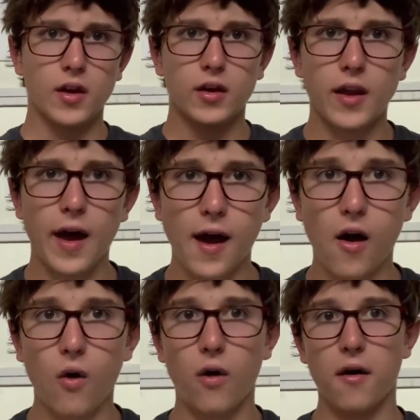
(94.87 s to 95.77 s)

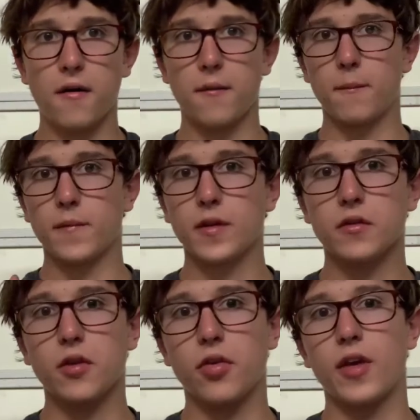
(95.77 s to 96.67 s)
Now, here's
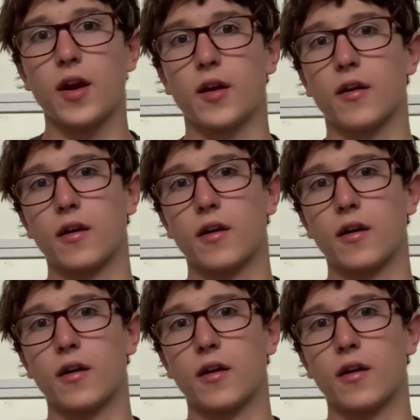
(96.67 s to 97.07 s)
the thing.